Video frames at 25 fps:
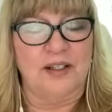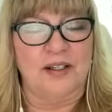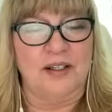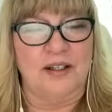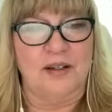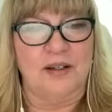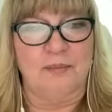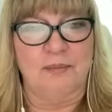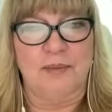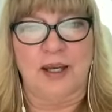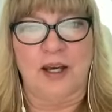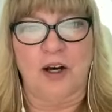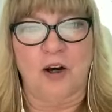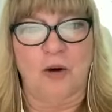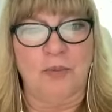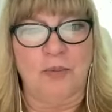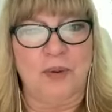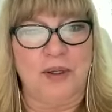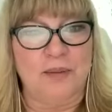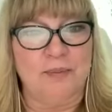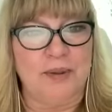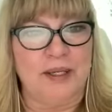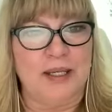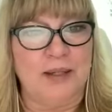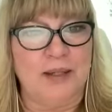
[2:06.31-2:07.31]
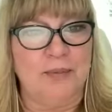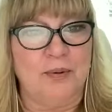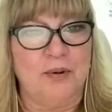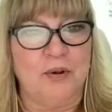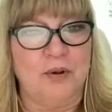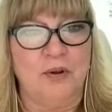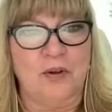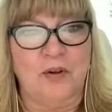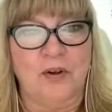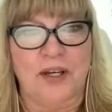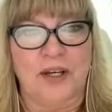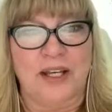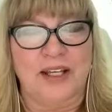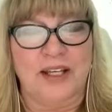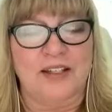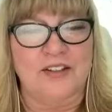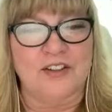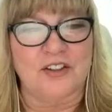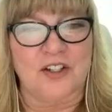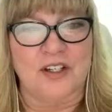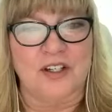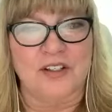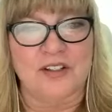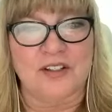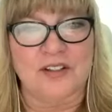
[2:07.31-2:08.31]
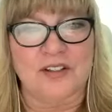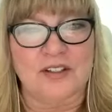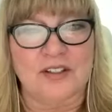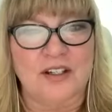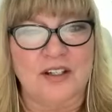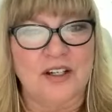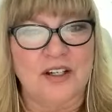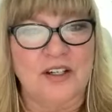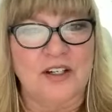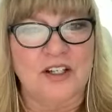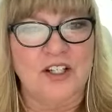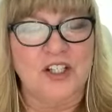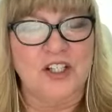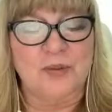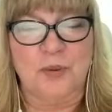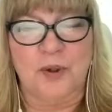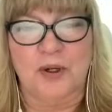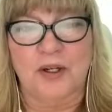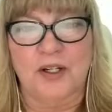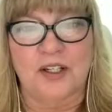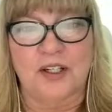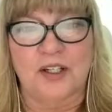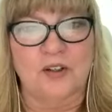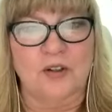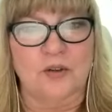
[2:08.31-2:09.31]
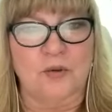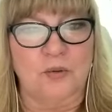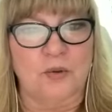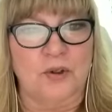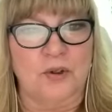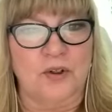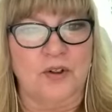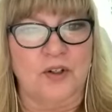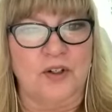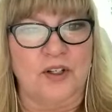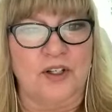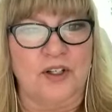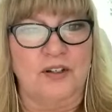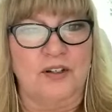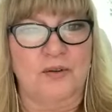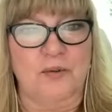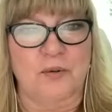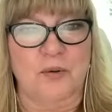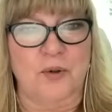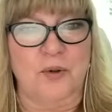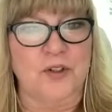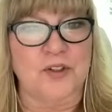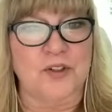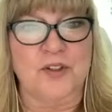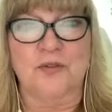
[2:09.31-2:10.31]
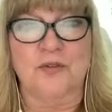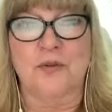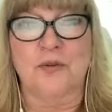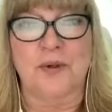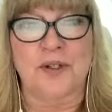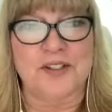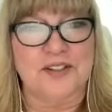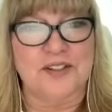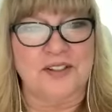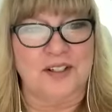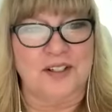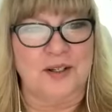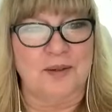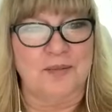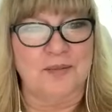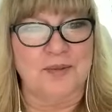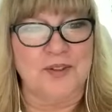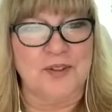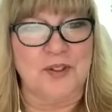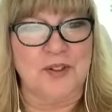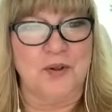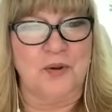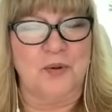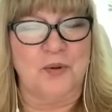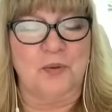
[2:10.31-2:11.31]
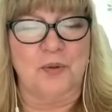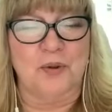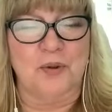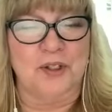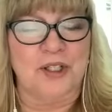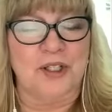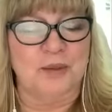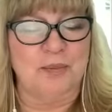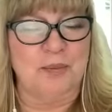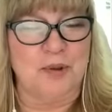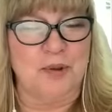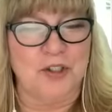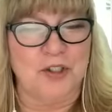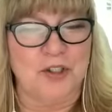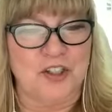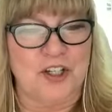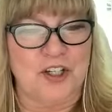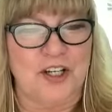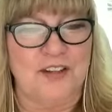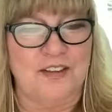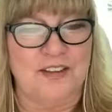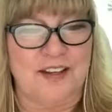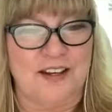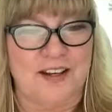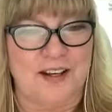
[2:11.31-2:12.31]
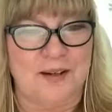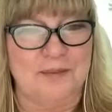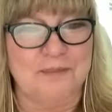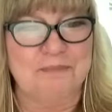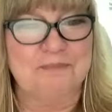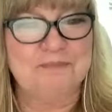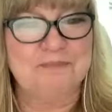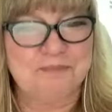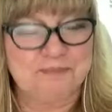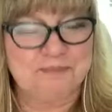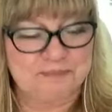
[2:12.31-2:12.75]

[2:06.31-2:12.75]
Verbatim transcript: um, helping people and just spreading your word words of wisdom. So really appreciate that.